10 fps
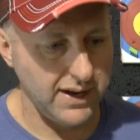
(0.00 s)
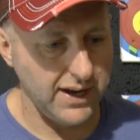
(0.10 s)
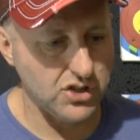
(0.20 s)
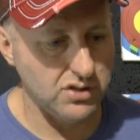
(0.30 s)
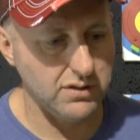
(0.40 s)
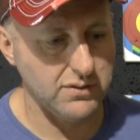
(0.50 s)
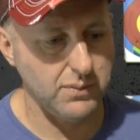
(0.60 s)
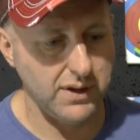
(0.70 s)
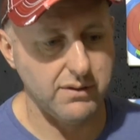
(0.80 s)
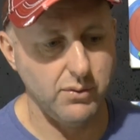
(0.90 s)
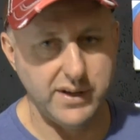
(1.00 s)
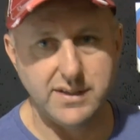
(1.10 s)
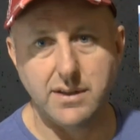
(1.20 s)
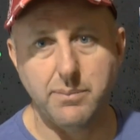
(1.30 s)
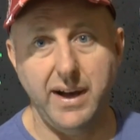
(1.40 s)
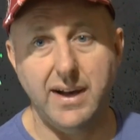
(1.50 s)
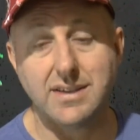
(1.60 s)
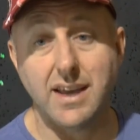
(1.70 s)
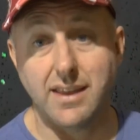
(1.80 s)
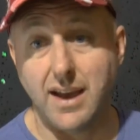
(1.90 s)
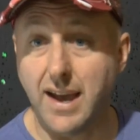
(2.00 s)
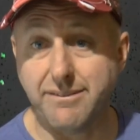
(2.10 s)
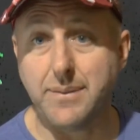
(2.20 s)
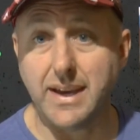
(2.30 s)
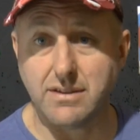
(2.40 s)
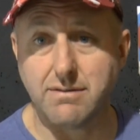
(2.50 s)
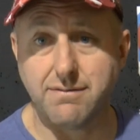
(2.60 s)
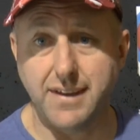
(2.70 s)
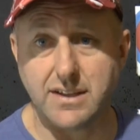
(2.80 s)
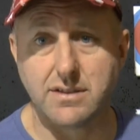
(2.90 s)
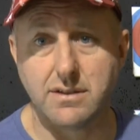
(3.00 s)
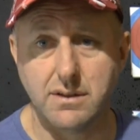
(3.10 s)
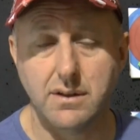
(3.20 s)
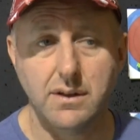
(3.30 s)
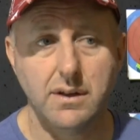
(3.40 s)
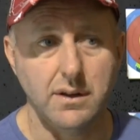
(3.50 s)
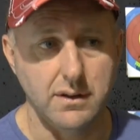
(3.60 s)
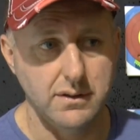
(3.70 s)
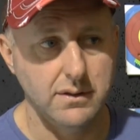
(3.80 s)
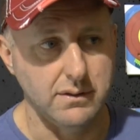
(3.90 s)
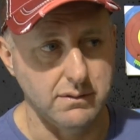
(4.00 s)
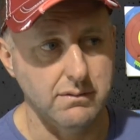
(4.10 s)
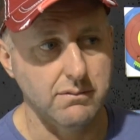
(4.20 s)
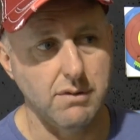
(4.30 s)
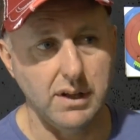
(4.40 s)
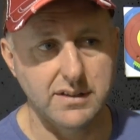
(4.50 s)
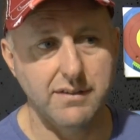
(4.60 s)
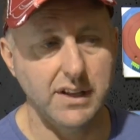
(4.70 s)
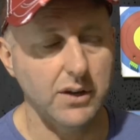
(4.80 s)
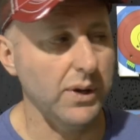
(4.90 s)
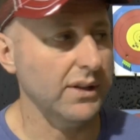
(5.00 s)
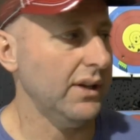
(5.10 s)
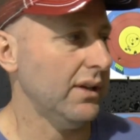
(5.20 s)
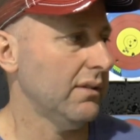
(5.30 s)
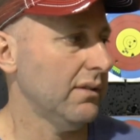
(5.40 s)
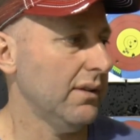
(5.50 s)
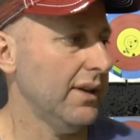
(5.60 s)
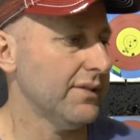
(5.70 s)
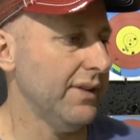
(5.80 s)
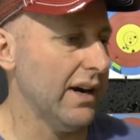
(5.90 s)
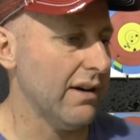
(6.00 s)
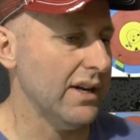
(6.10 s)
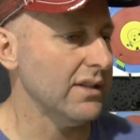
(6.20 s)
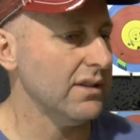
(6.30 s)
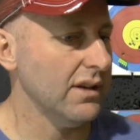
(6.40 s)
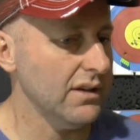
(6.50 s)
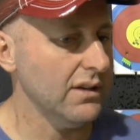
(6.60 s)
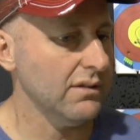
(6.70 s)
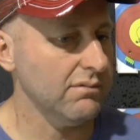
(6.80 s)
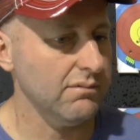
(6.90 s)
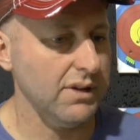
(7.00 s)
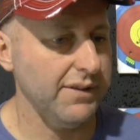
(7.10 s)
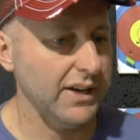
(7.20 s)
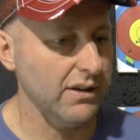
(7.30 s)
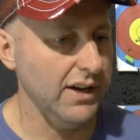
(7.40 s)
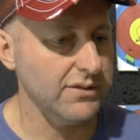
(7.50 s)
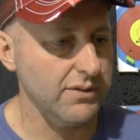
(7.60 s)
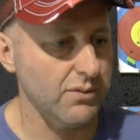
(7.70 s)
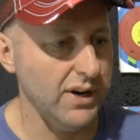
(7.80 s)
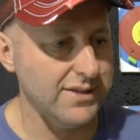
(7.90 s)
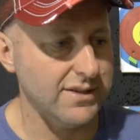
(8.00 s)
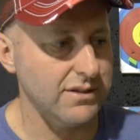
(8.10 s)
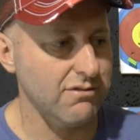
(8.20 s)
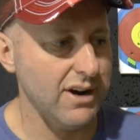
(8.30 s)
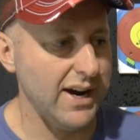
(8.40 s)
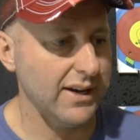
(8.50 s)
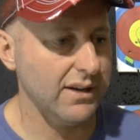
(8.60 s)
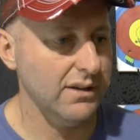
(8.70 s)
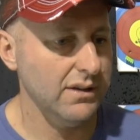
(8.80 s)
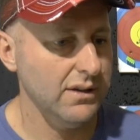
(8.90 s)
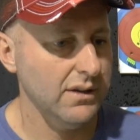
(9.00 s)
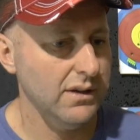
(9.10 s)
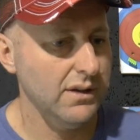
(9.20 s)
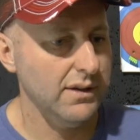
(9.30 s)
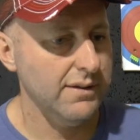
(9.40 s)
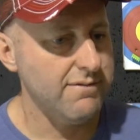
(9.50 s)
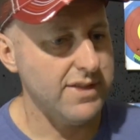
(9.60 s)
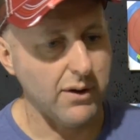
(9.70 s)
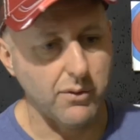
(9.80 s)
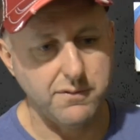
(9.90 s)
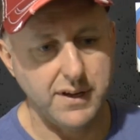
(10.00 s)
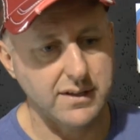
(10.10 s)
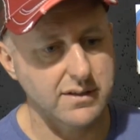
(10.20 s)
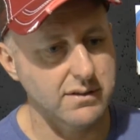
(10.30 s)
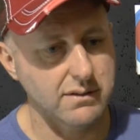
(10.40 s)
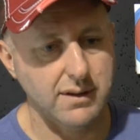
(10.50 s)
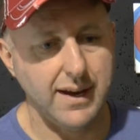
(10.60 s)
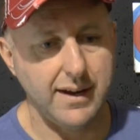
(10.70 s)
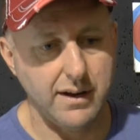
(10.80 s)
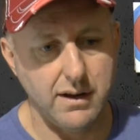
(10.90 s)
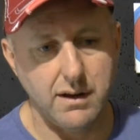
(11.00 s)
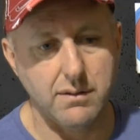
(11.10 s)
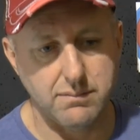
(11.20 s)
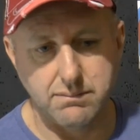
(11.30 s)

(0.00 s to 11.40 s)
issues with Hoyts in the past, and they have been fixed relatively quickly. As far as, you know, I've had guys with risers crack. They were fixed within a